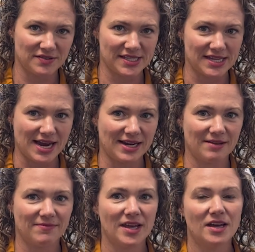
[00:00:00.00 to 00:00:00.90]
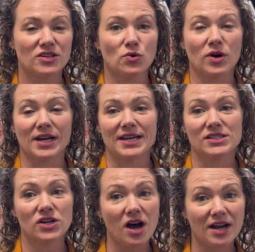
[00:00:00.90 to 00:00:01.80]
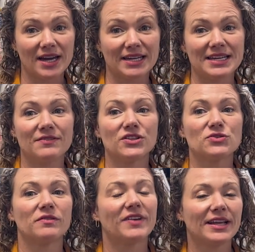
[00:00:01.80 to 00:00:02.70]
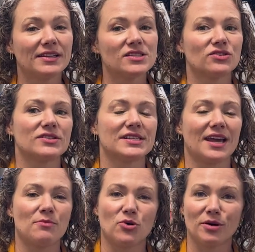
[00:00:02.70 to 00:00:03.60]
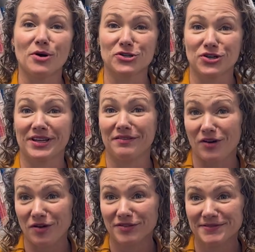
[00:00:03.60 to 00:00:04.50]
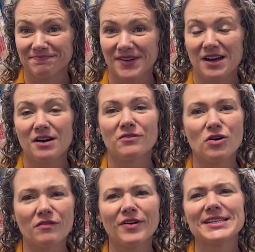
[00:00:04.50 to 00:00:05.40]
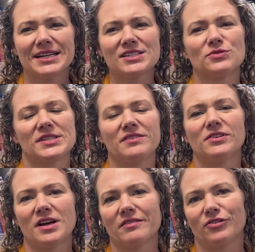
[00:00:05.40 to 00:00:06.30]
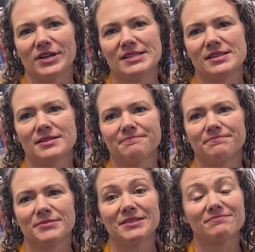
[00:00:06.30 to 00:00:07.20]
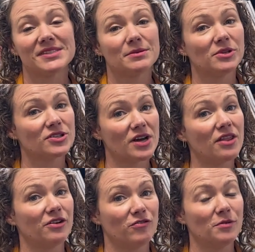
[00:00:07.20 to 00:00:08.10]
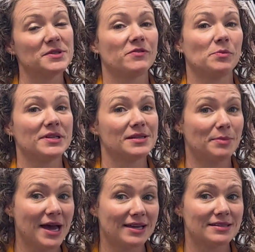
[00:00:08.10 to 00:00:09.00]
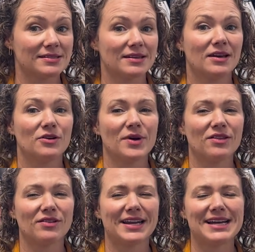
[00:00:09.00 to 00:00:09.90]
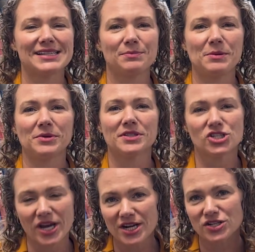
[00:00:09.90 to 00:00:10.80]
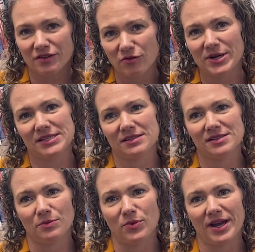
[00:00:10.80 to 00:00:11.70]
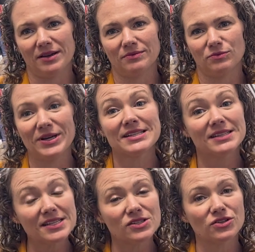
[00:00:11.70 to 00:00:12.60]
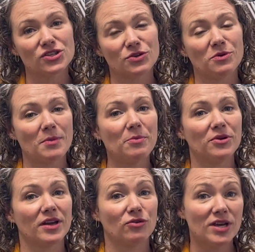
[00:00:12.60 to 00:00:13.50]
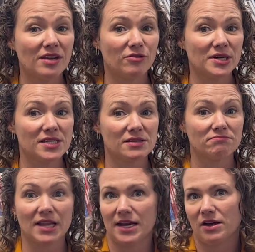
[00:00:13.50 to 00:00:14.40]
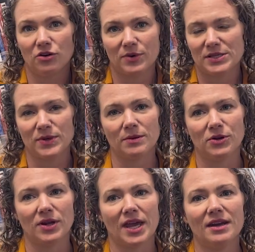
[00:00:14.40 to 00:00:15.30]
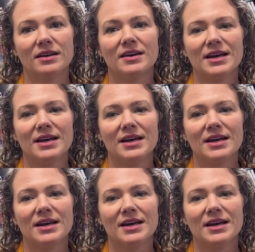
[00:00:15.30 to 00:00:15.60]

of society, to organize talk, and even to invite listeners to get more emotionally involved. Vocal fry tends to receive a lot of criticism, but similar to other forms of implicit bias, rather than asking people to change their voice in some way, we as listeners should remember that creaky voice, like other ways we communicate,